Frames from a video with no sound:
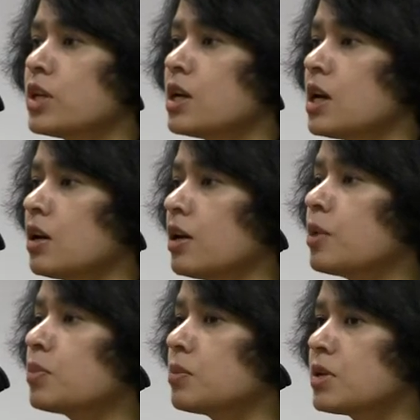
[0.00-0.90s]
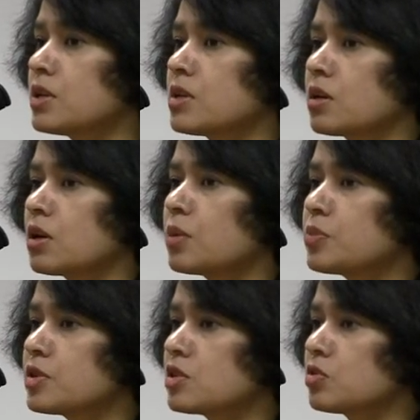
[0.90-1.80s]
we implement a
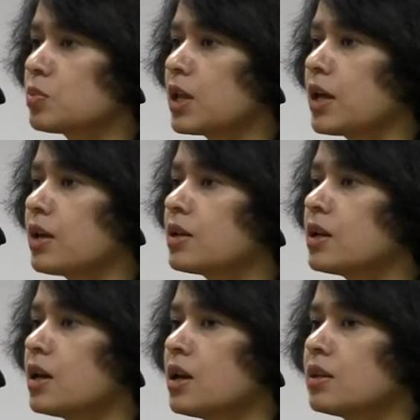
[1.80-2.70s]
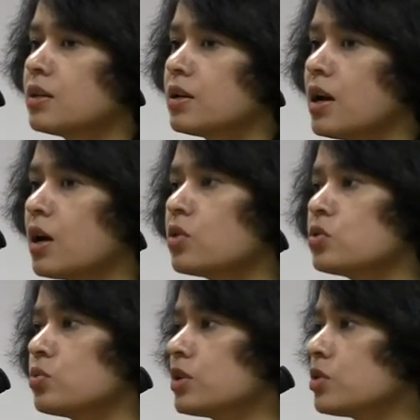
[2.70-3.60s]
comprehensive plan, then how
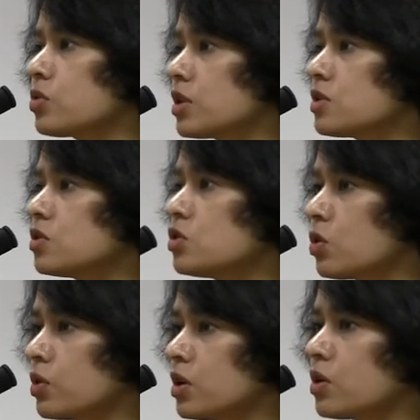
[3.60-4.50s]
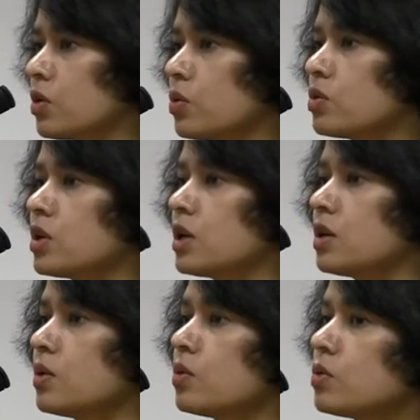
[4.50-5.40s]
do we address zoning code
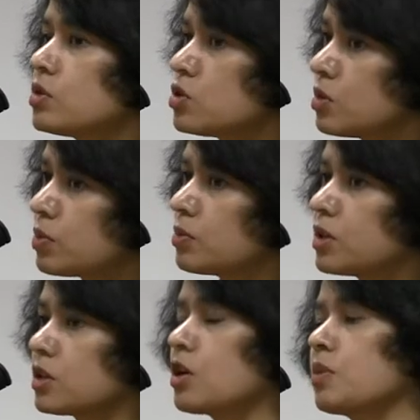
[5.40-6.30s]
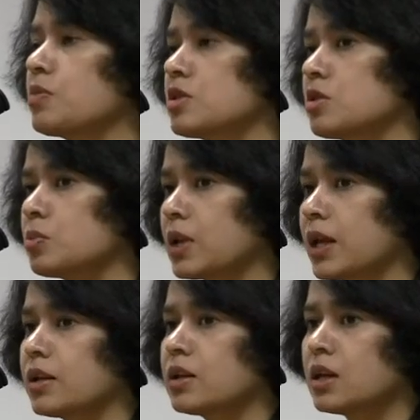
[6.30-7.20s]
to implement the comprehensive
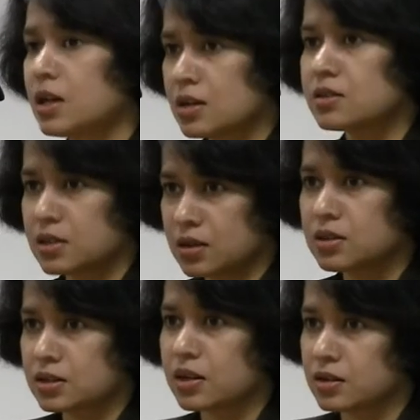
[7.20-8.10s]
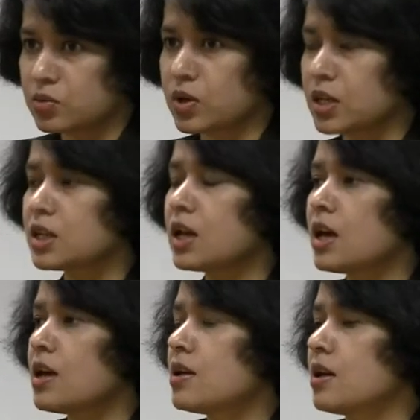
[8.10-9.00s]
plan. Is that right?
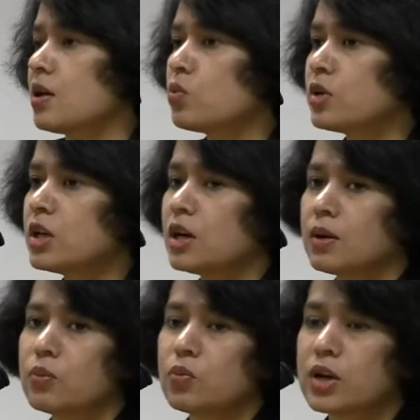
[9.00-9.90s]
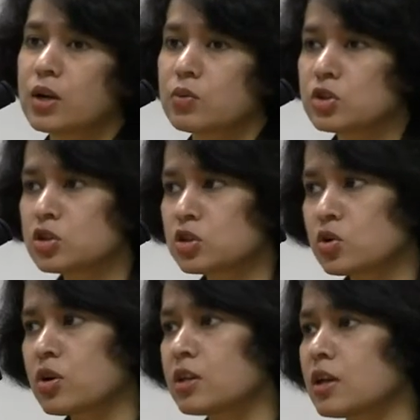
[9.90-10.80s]
Yeah, when I was
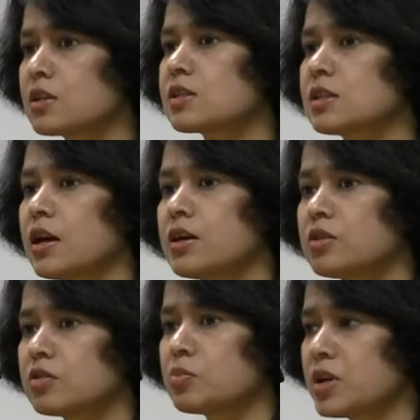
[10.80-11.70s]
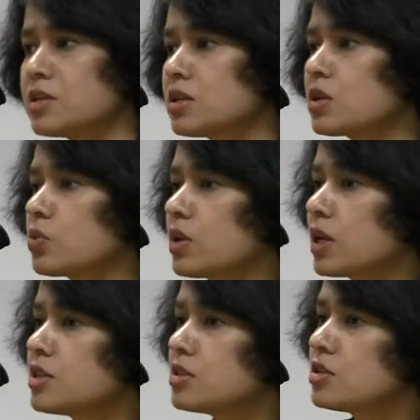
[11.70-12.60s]
showing that slide of the basic
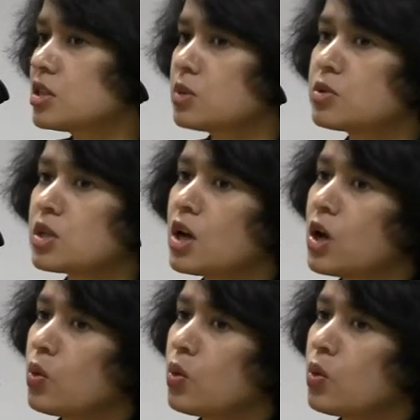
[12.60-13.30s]
relationships